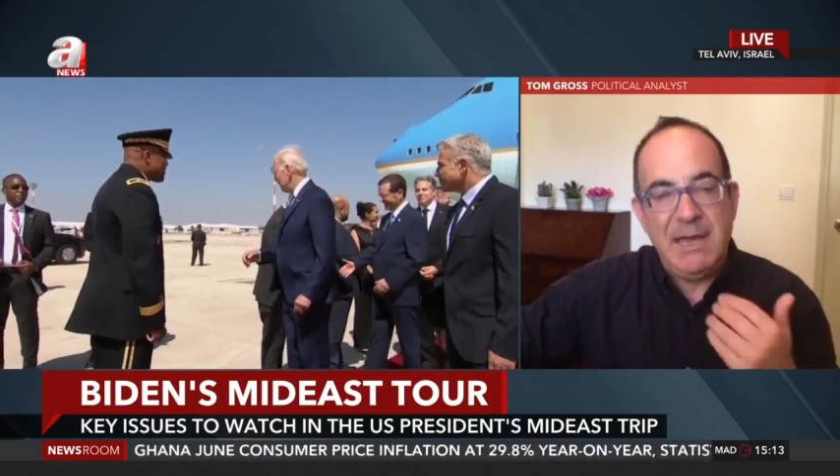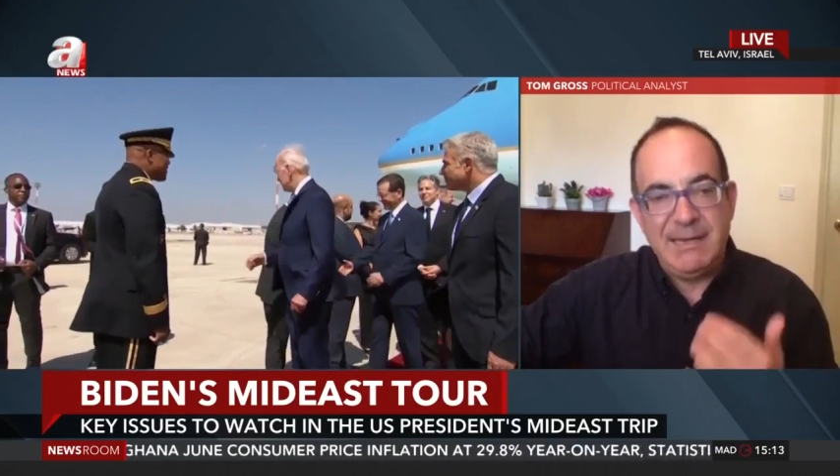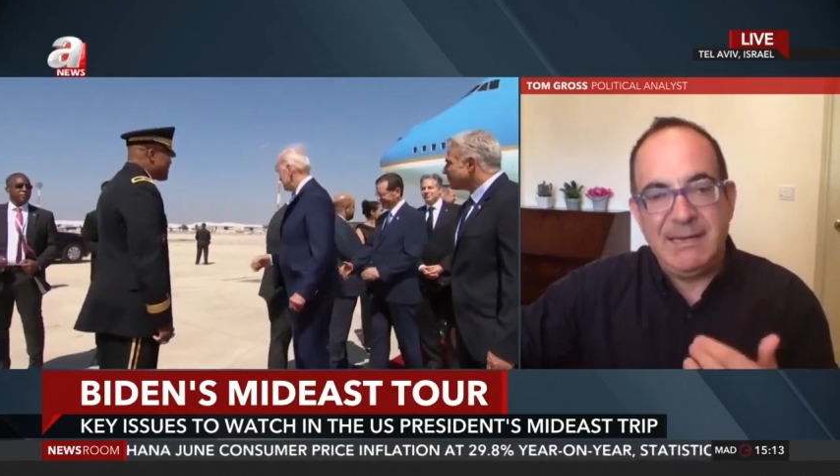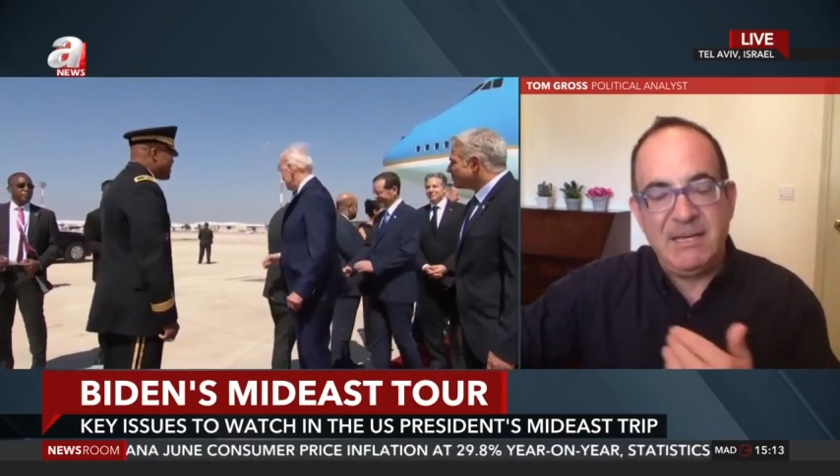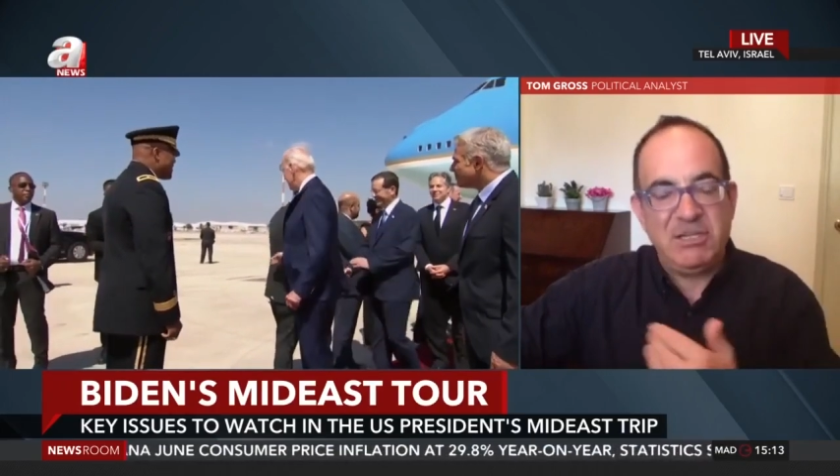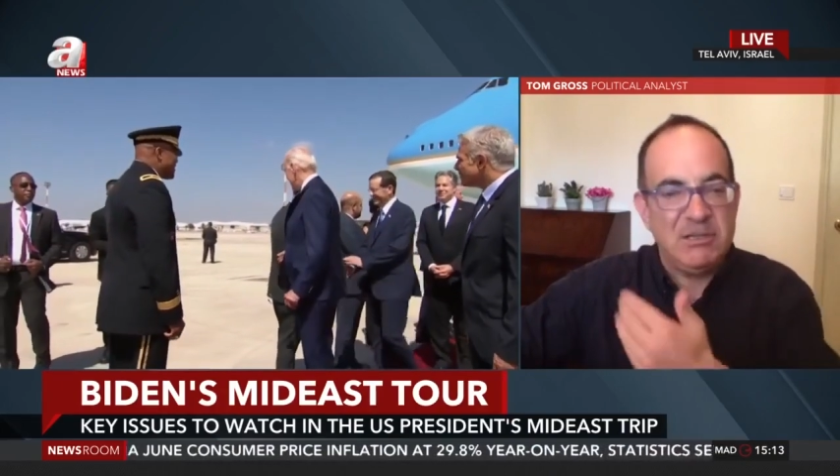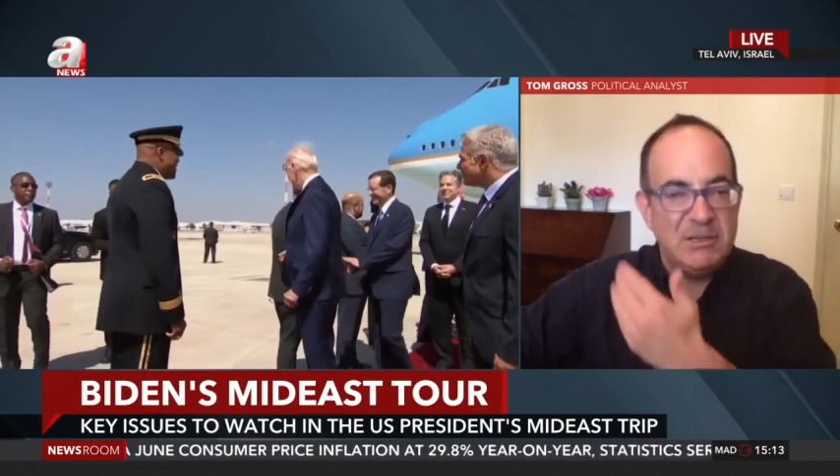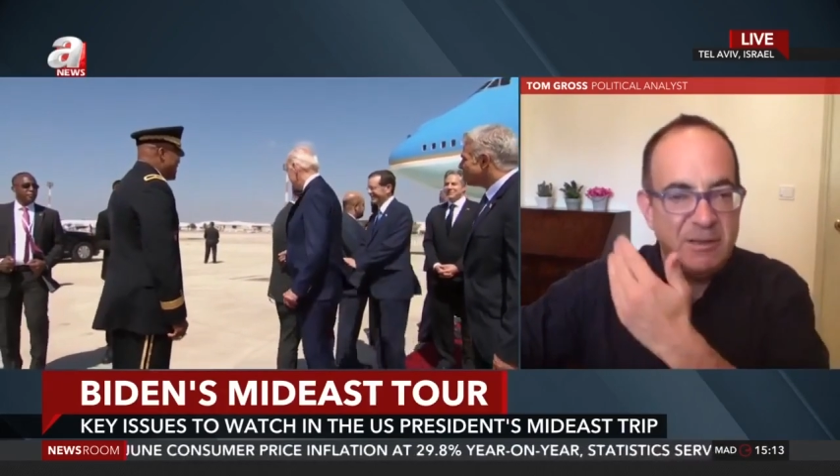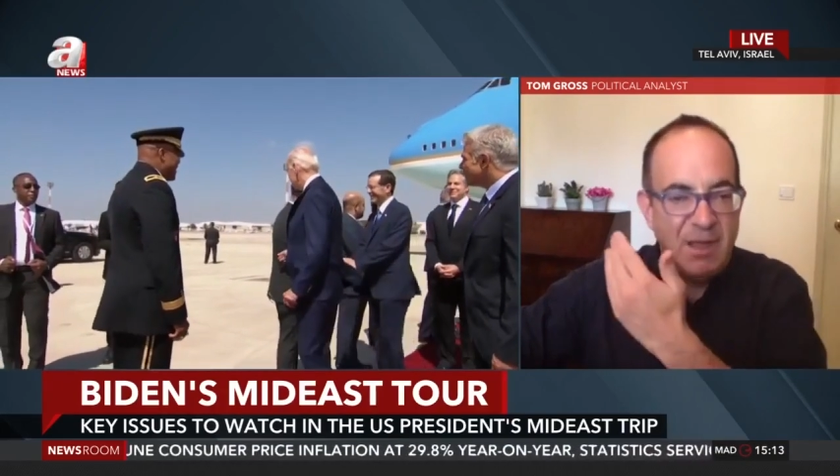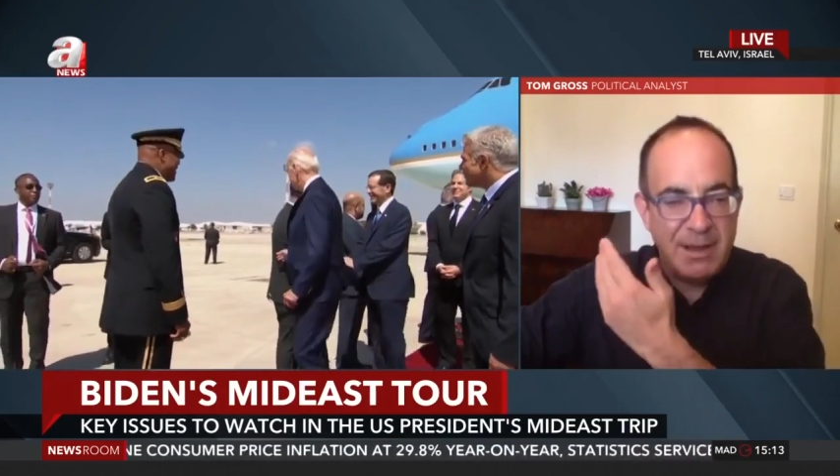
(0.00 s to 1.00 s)
in
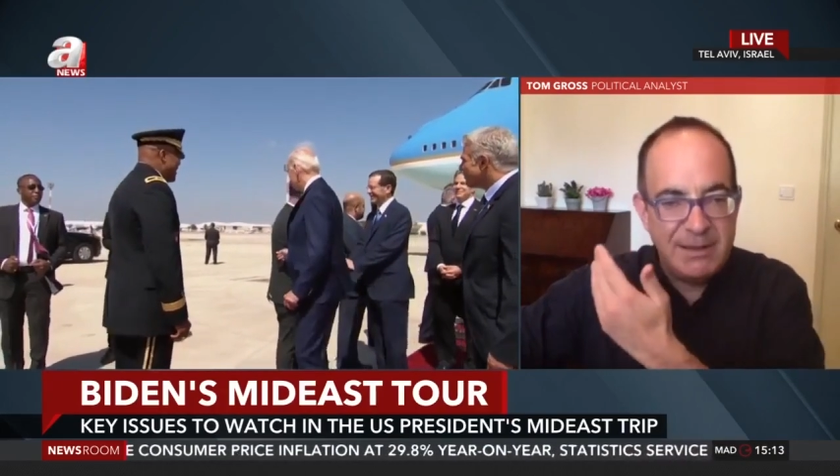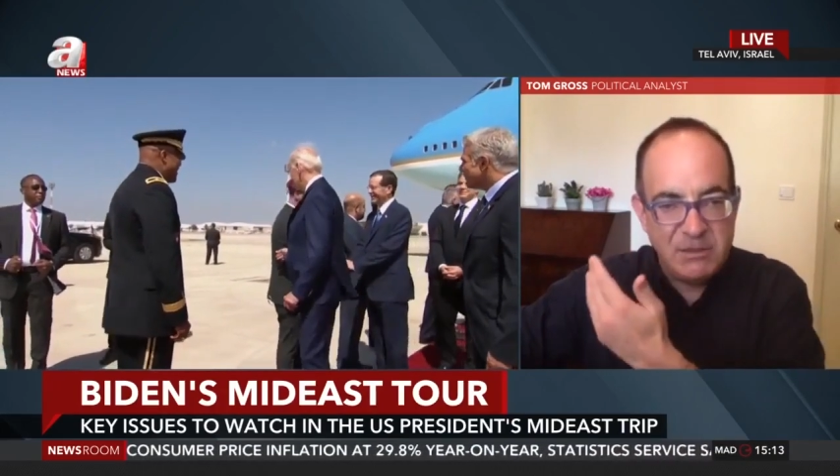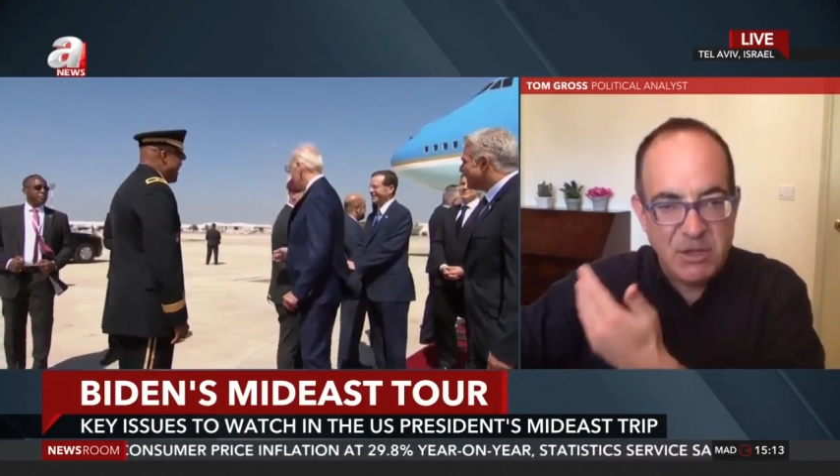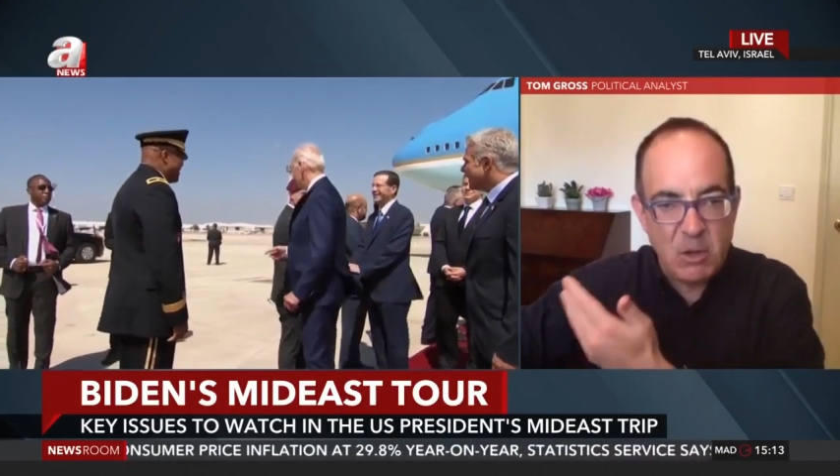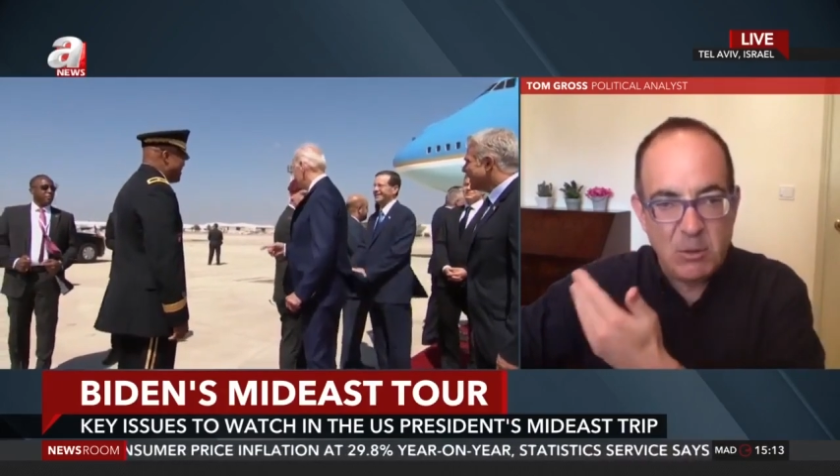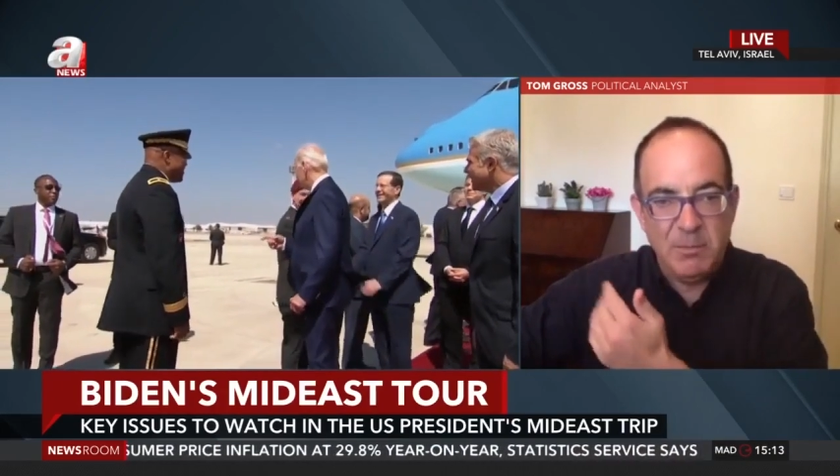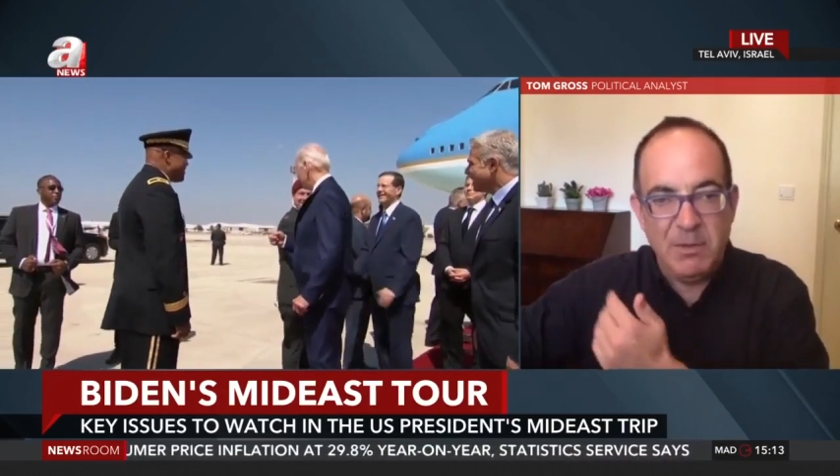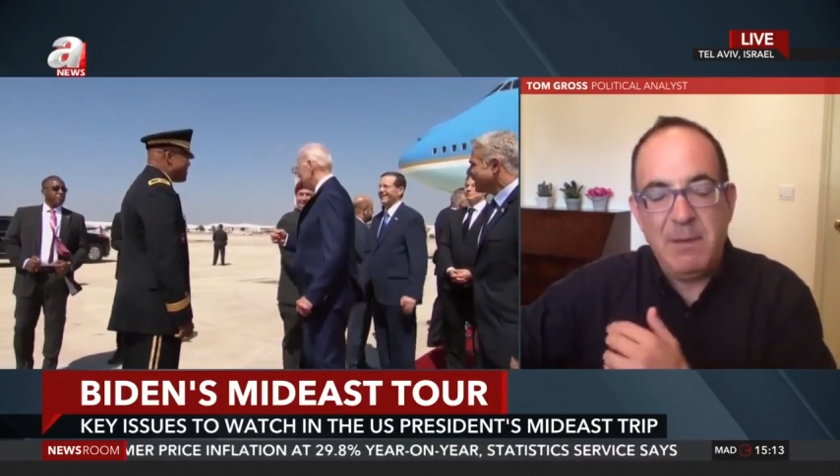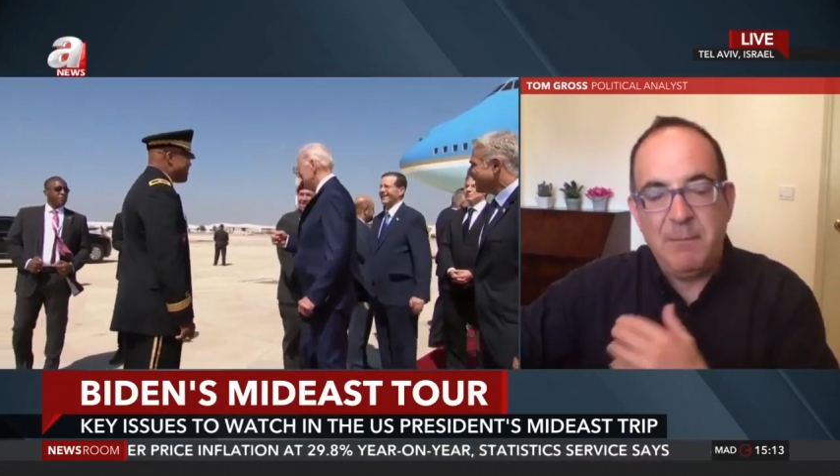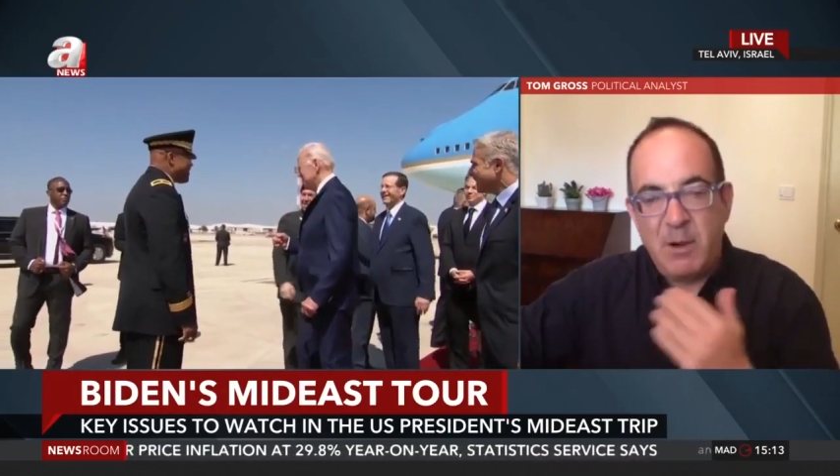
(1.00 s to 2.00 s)
addition to the Iron
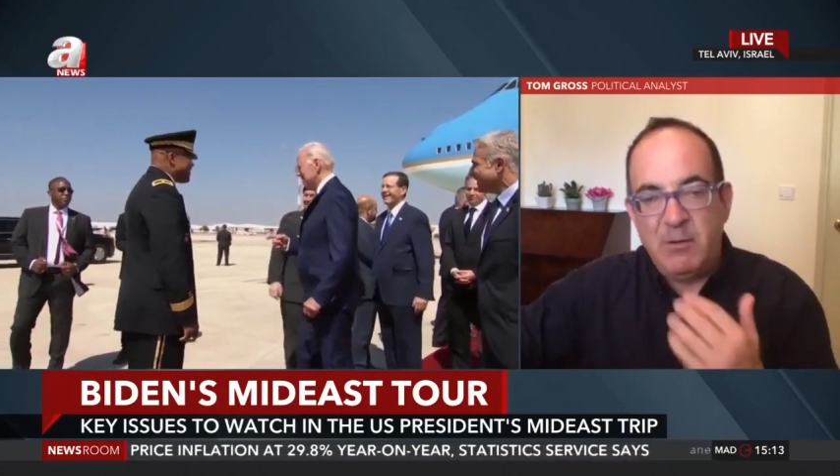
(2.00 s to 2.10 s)
Dome.